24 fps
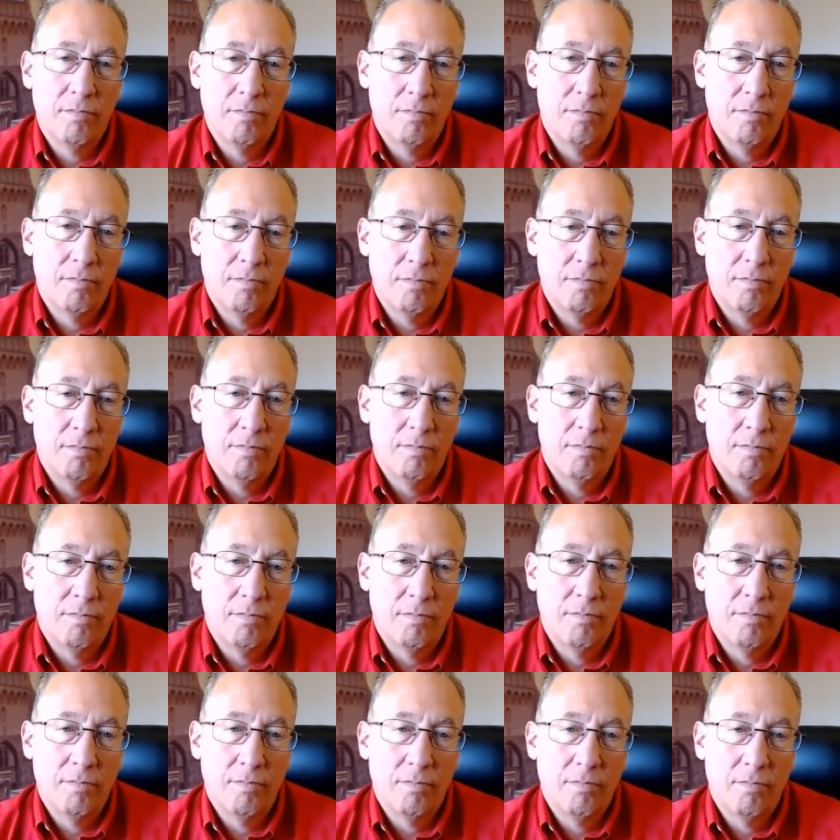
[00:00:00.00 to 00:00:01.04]

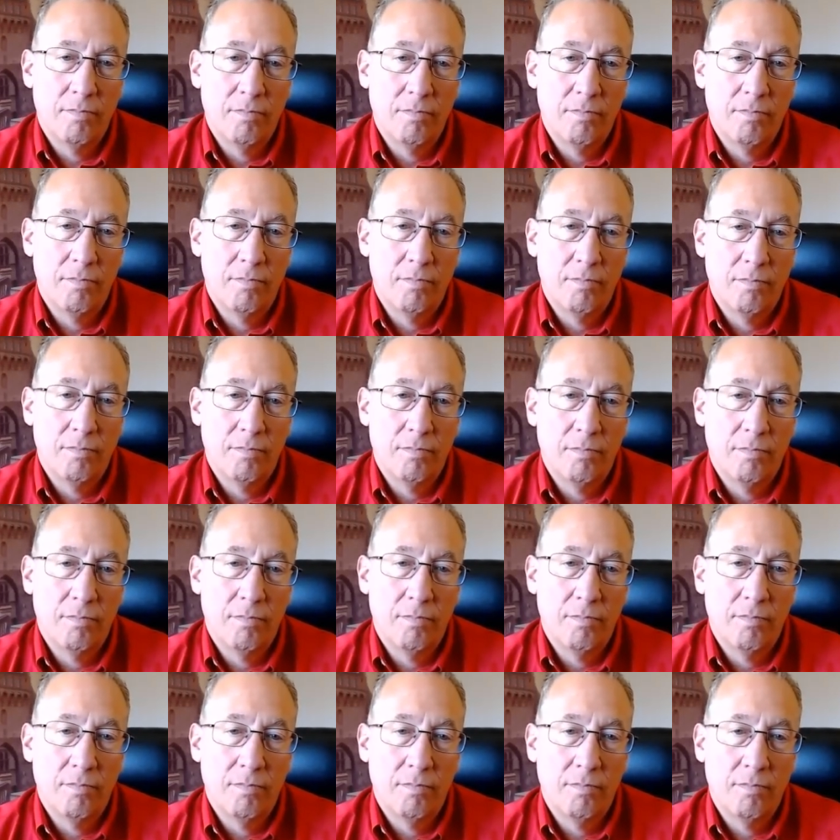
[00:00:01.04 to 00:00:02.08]

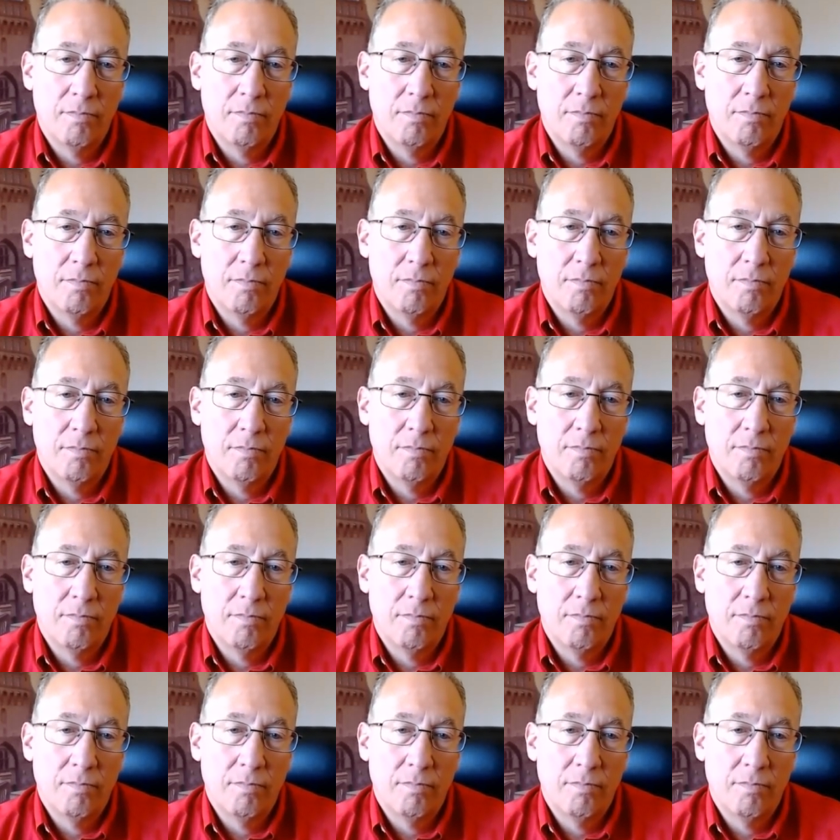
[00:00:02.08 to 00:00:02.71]
[no speech]